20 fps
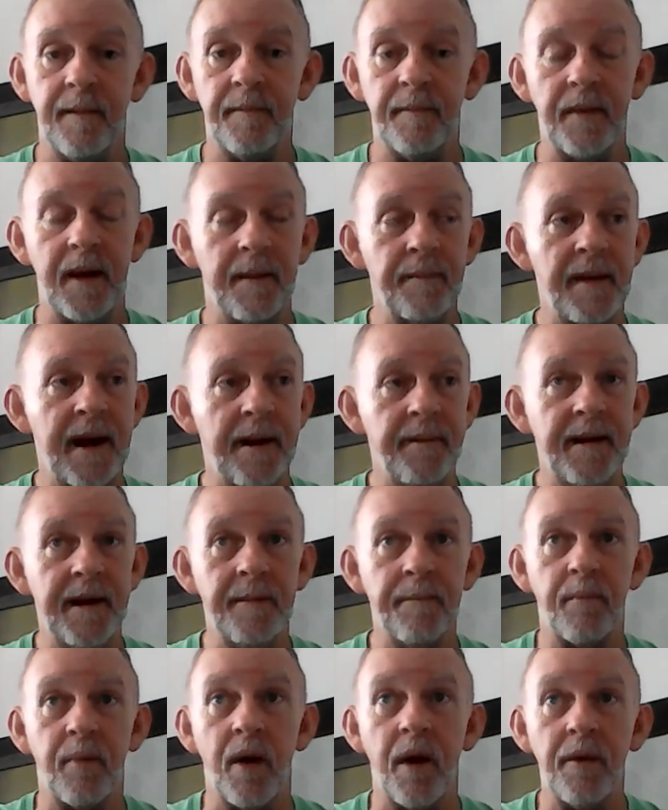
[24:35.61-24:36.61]
but maybe he
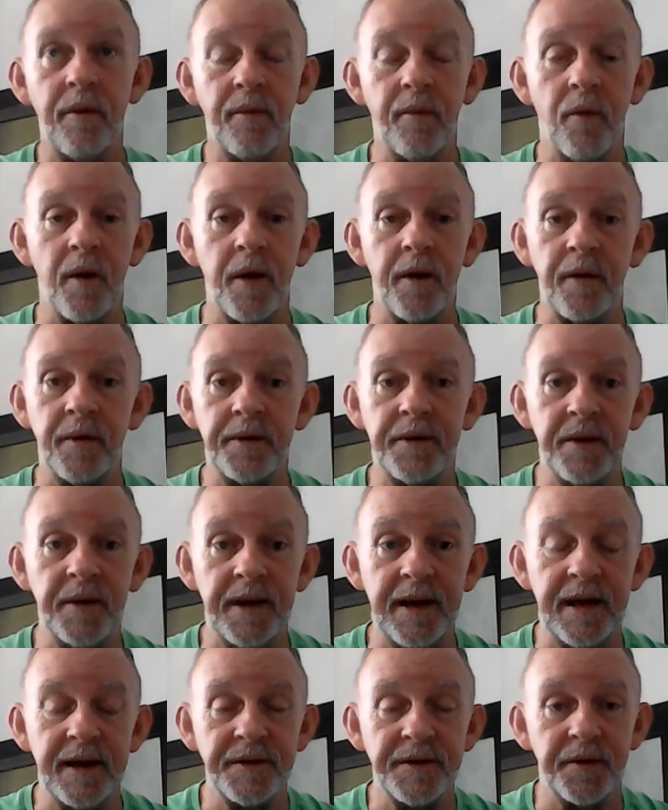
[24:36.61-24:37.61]
broke one or two of
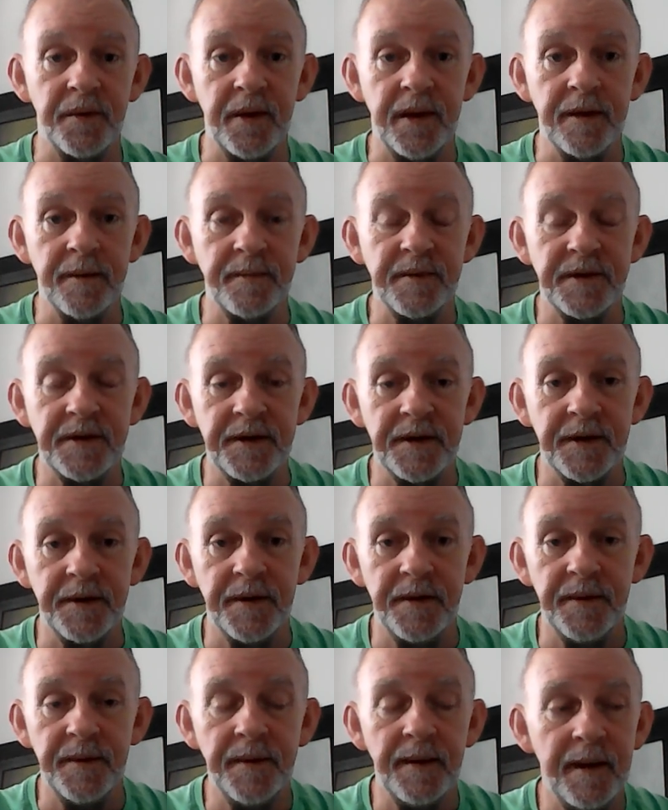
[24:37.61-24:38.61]
his ribs
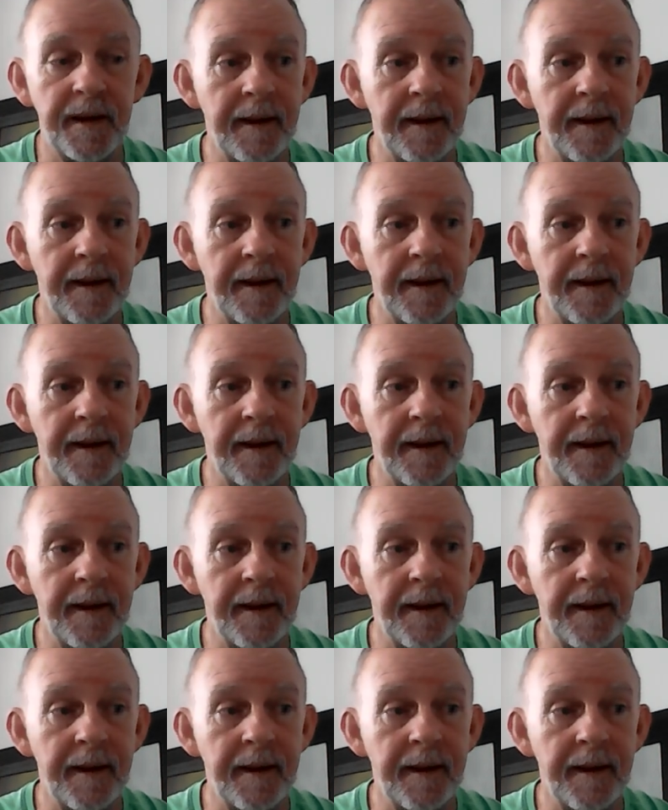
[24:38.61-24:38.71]
too.